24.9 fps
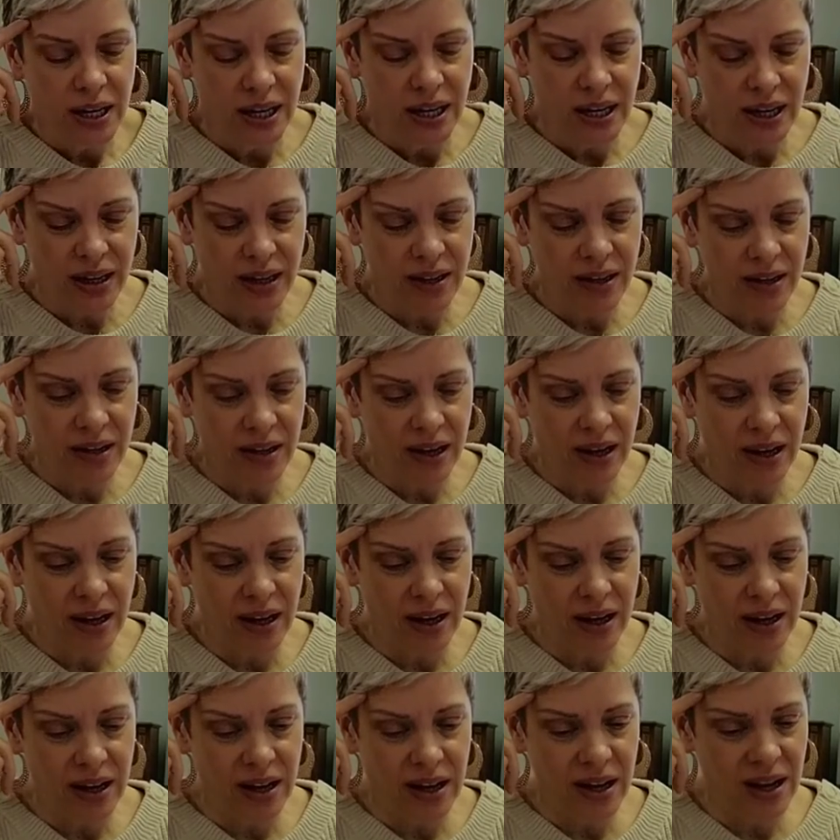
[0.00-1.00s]
And
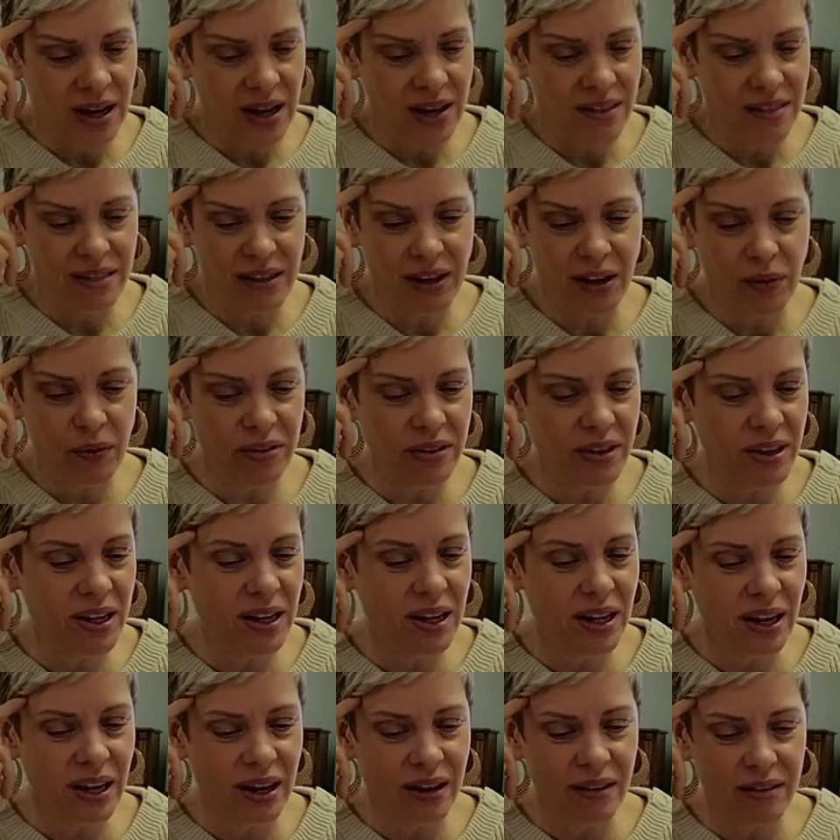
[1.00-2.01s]
I think with
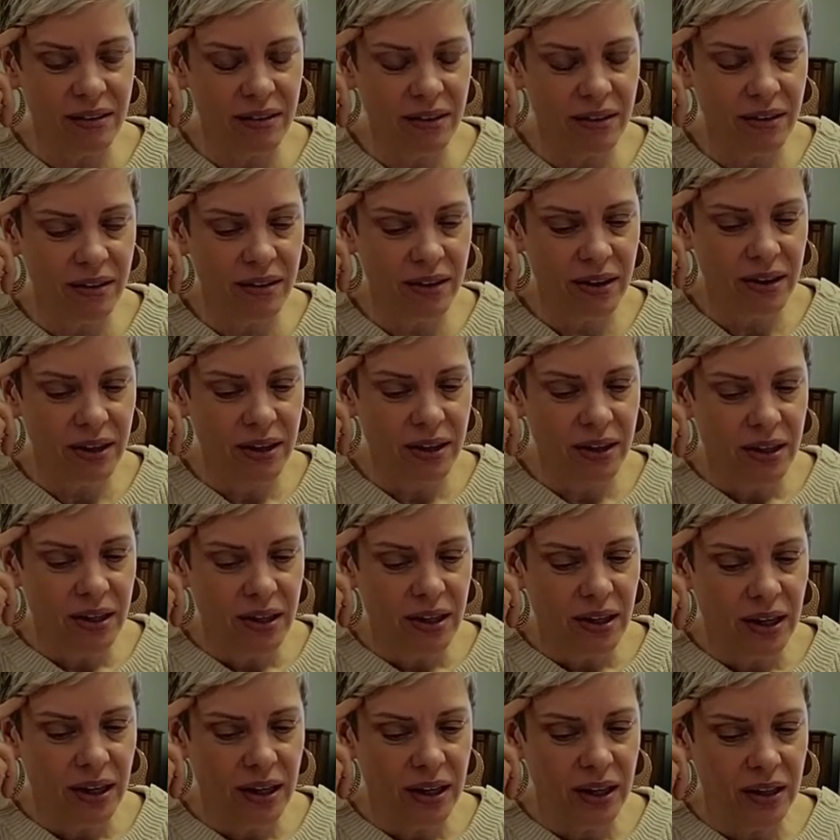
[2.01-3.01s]
any other
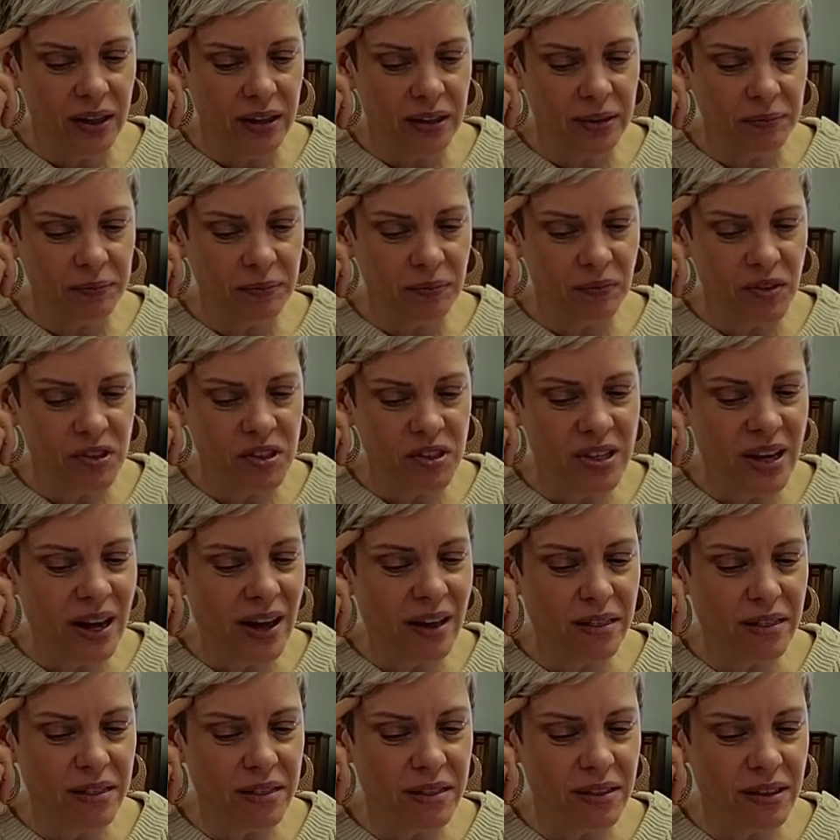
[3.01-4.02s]

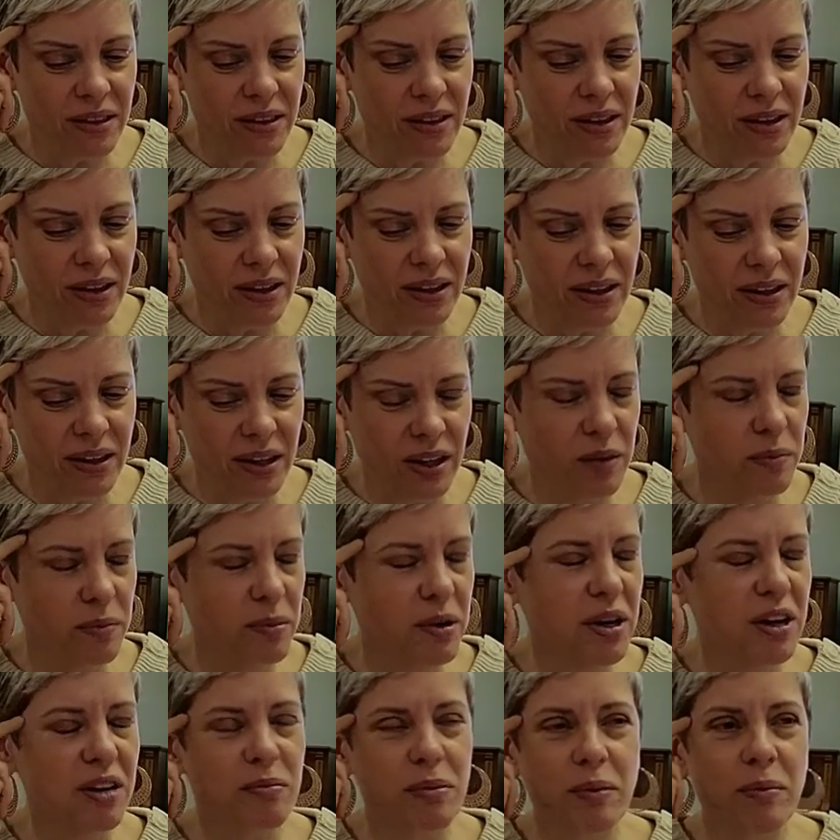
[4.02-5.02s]
death in a
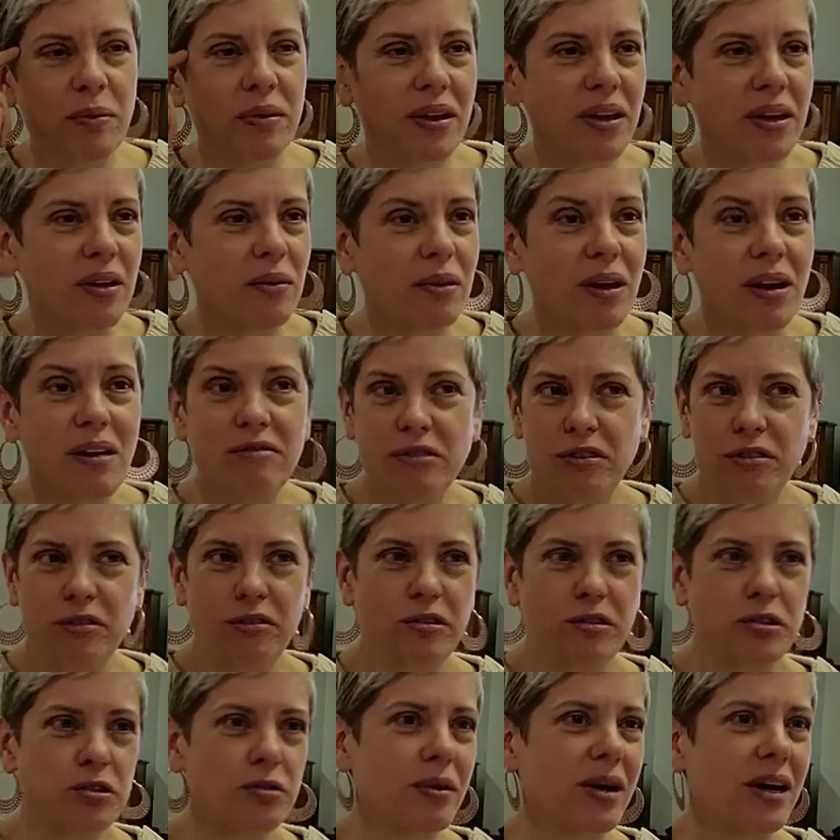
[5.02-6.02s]
community of people that you love, your
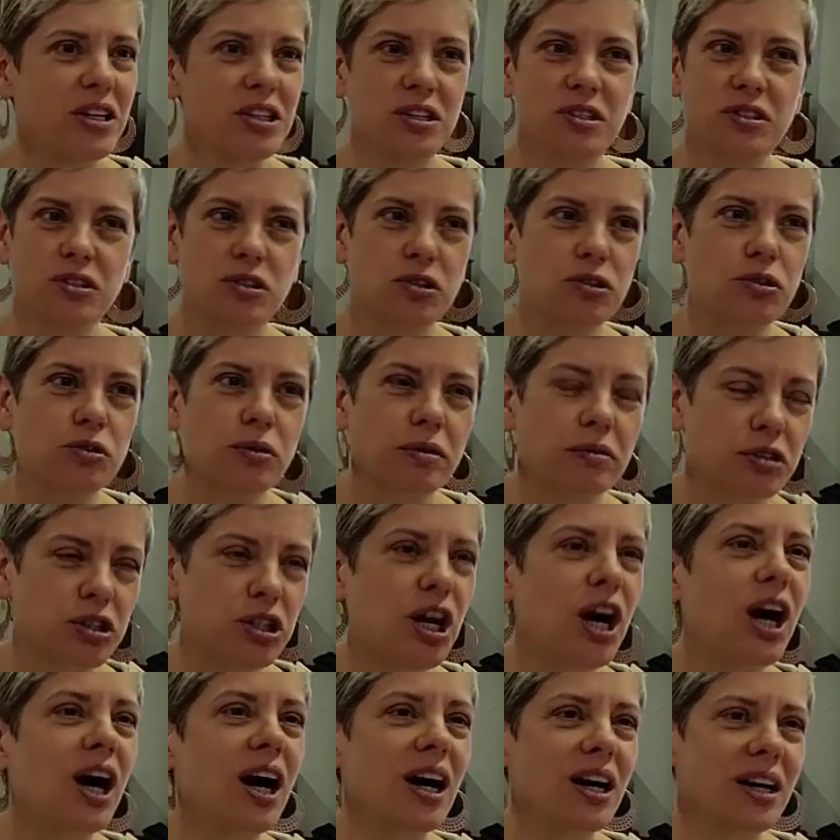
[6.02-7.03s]
first reaction is a sort of
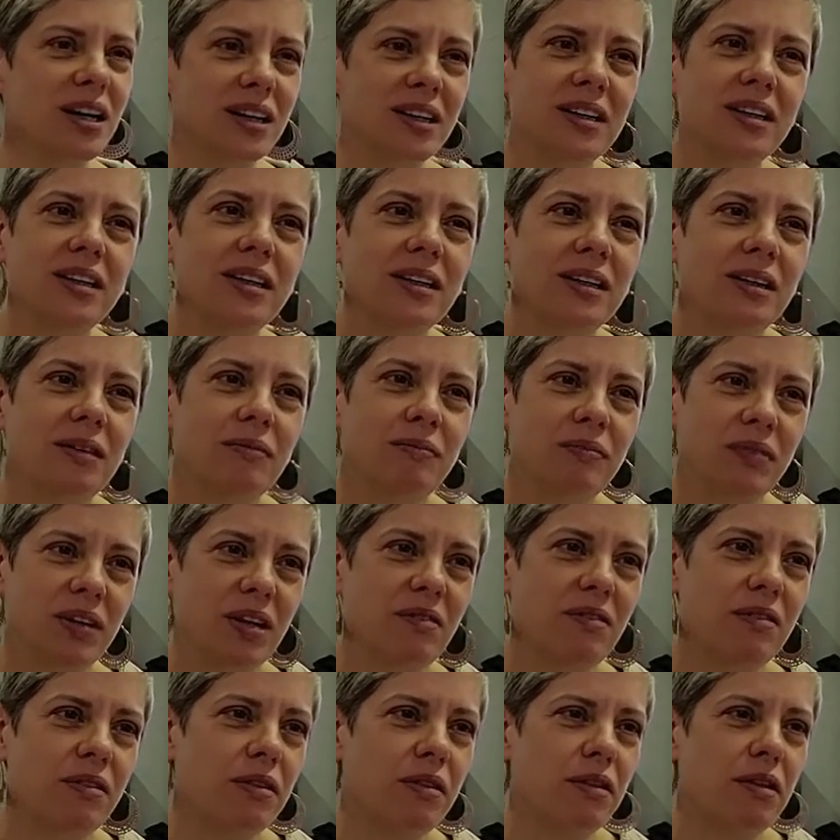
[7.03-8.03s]
shock,
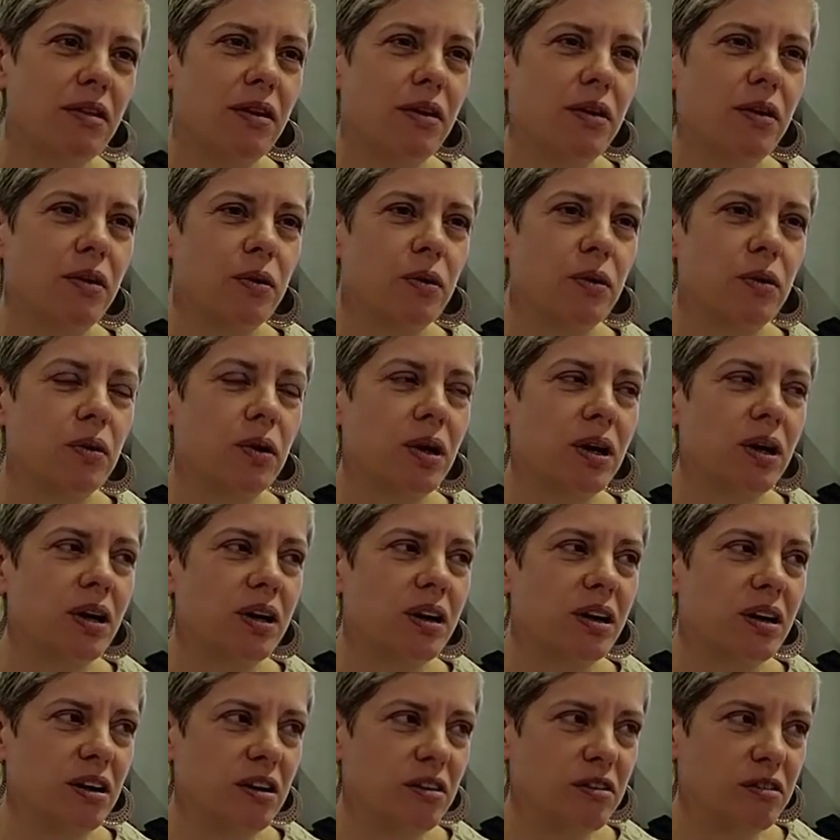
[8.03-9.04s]
even though
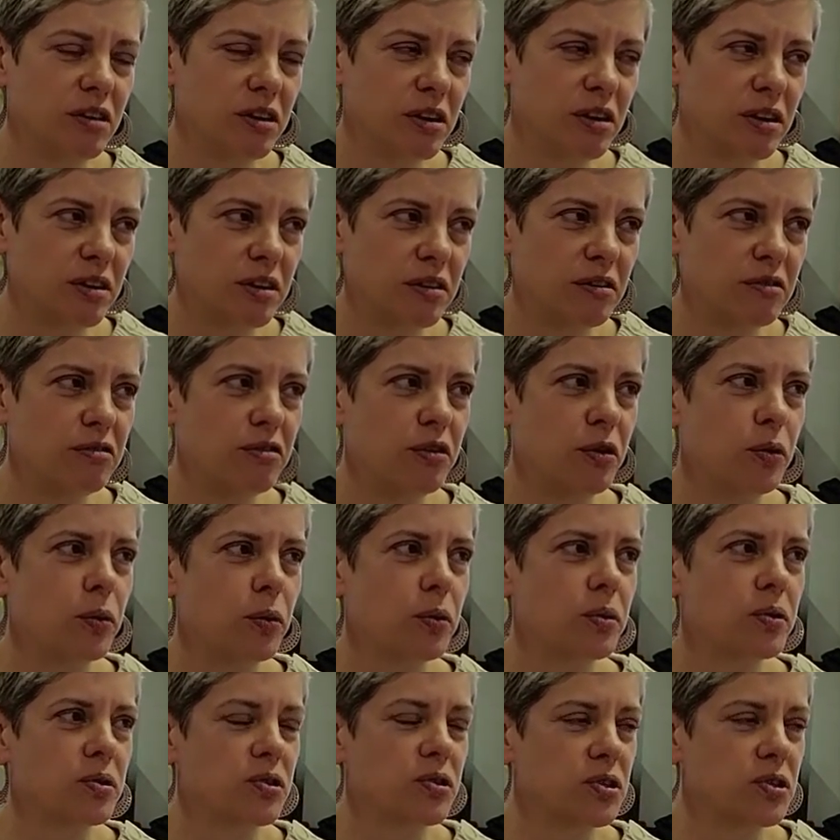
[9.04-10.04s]
the
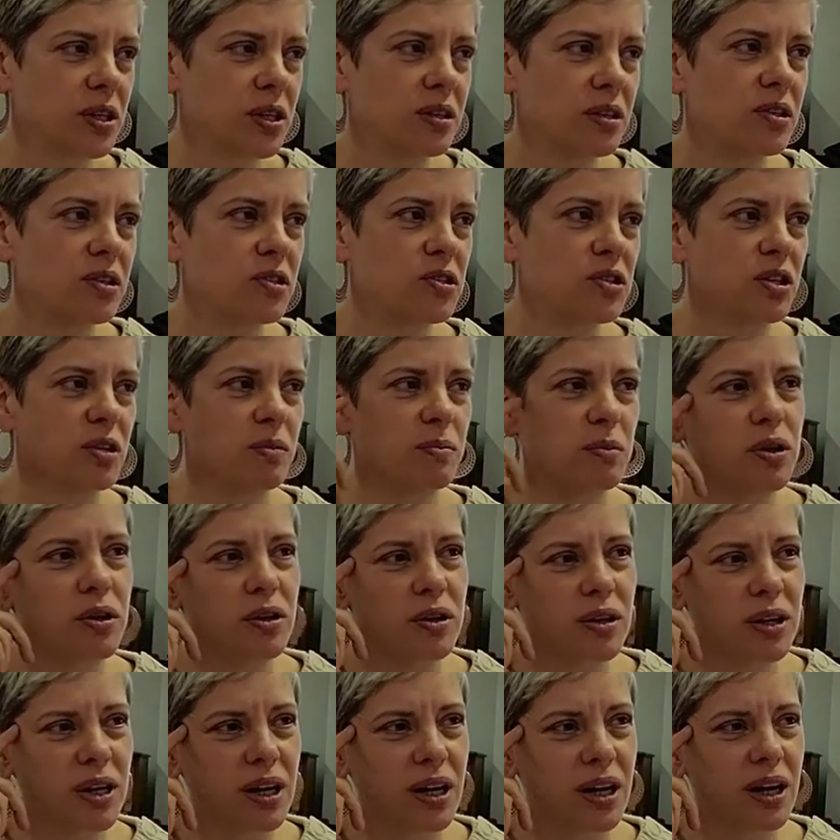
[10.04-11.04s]
folks in this
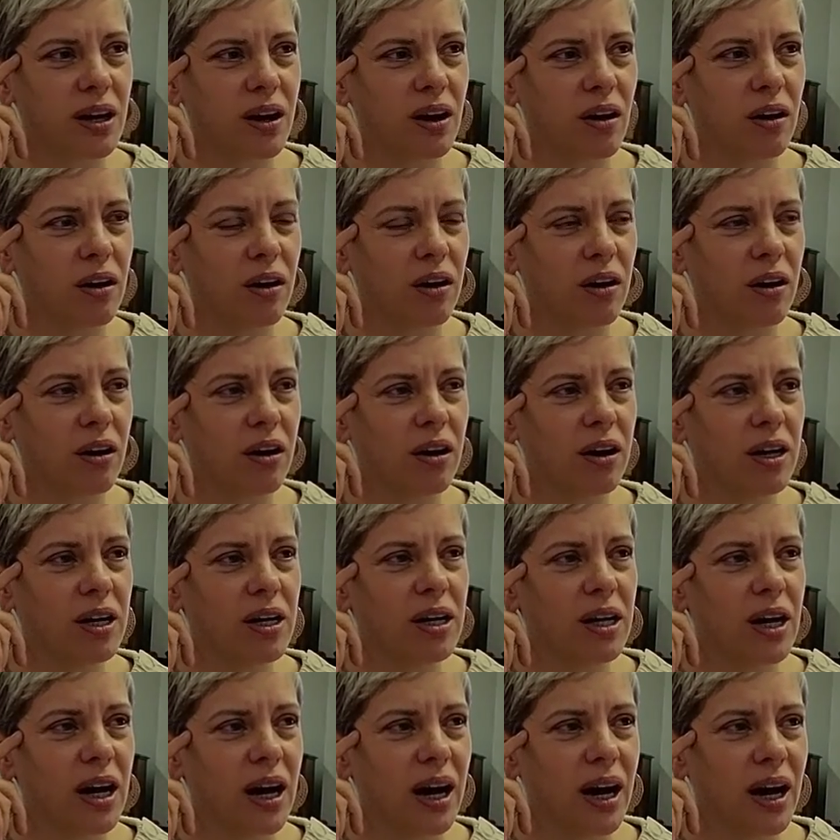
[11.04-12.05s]
community are
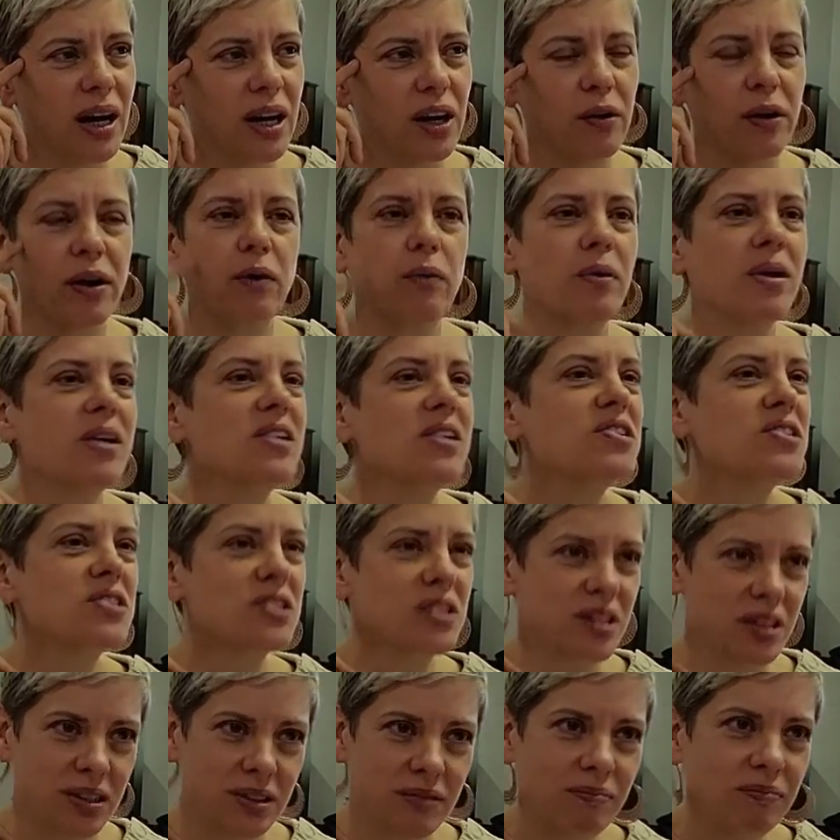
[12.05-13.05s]
at great
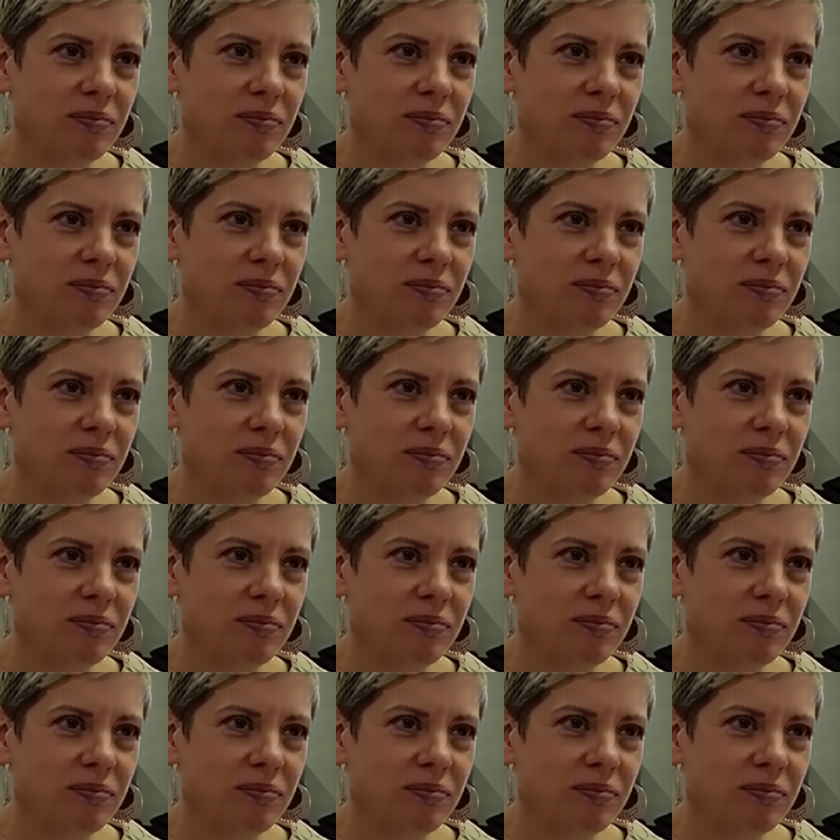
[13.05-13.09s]
risk,